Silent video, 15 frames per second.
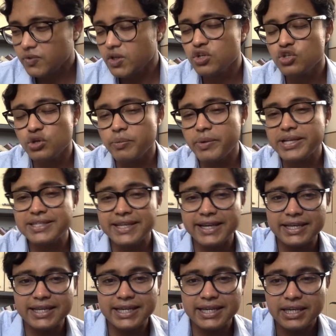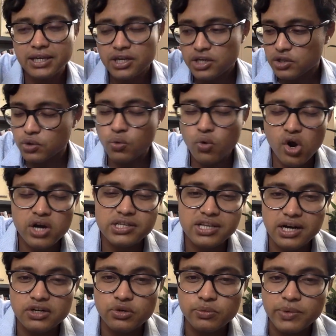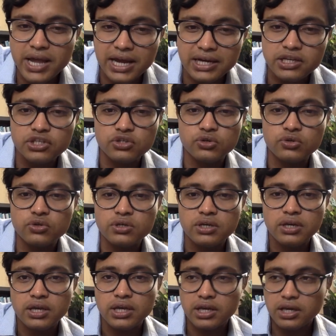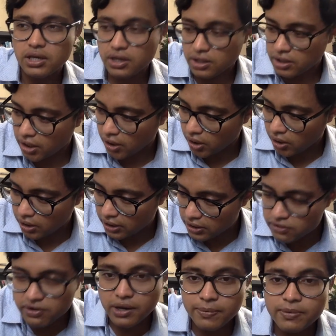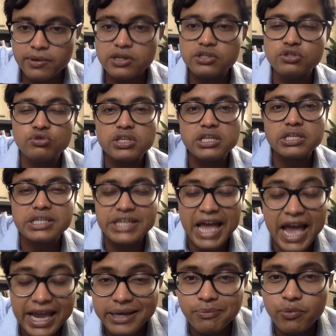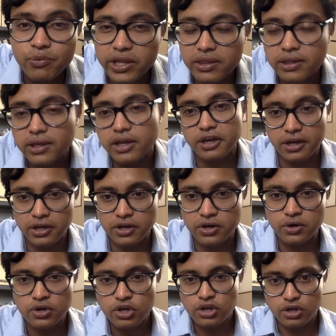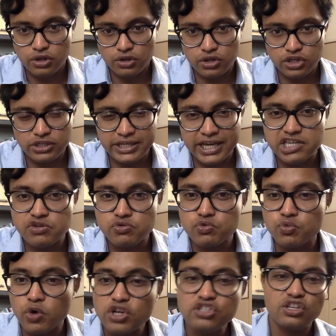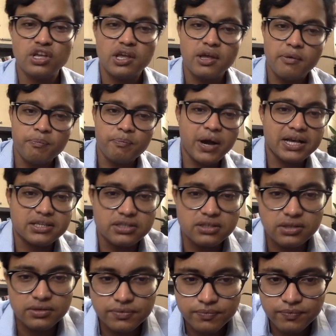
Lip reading: So basically, the words are to be understood in reference to the time when the statute was passed.